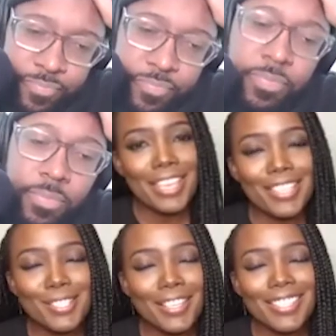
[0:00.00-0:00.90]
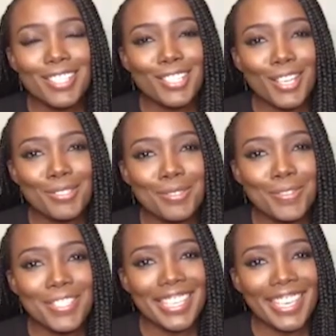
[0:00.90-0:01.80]
Oh, that is su- such a nice
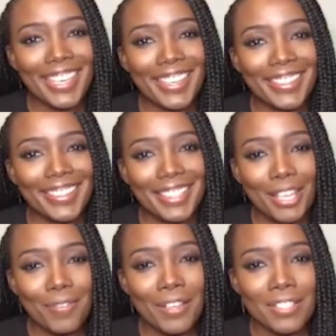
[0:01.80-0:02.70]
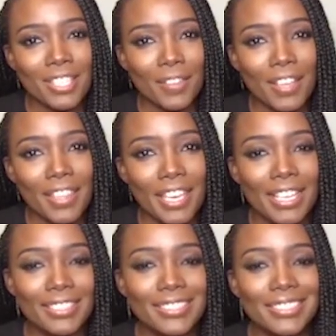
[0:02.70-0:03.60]
story to hear. I love mm. hearing stuff like
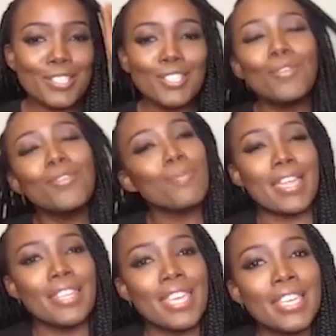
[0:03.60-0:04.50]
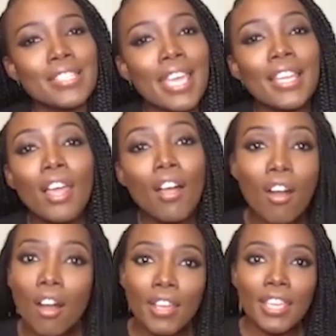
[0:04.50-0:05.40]
that. So, Soul Men is a mm.
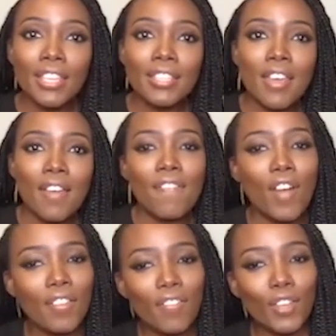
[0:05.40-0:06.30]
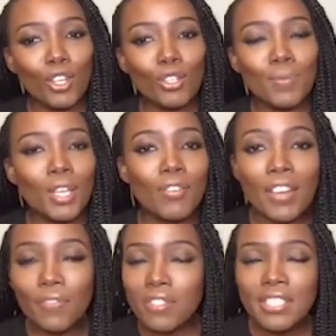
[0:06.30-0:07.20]
light hearted, fun film,
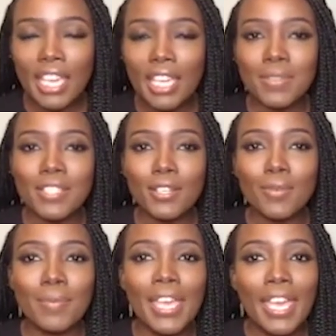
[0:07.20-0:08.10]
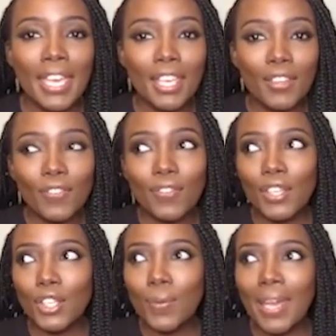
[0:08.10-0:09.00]
great for escapism. If
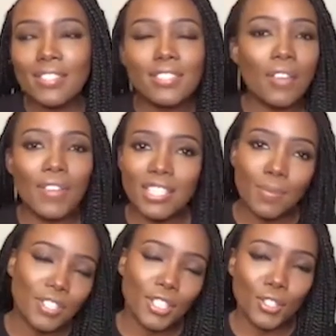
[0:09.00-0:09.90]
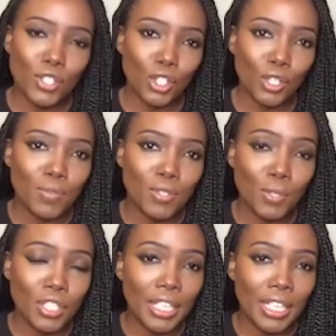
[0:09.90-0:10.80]
you had to direct someone to YouTube to
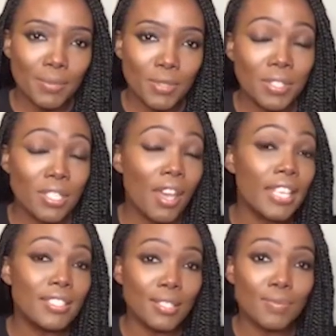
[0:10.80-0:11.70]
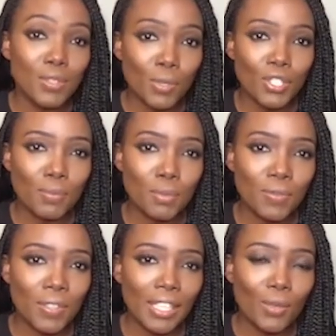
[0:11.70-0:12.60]
watch a clip to entice them to watch the
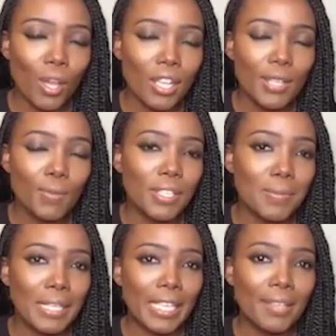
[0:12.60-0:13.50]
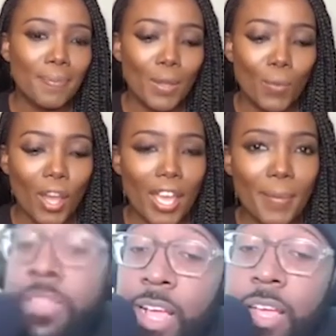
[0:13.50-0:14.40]
movie, what clip would it be and it'd
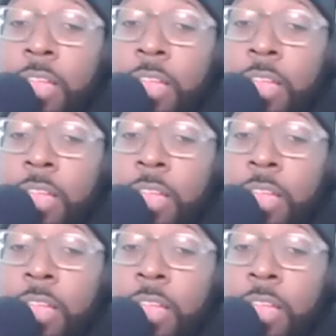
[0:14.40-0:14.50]
why? Be the,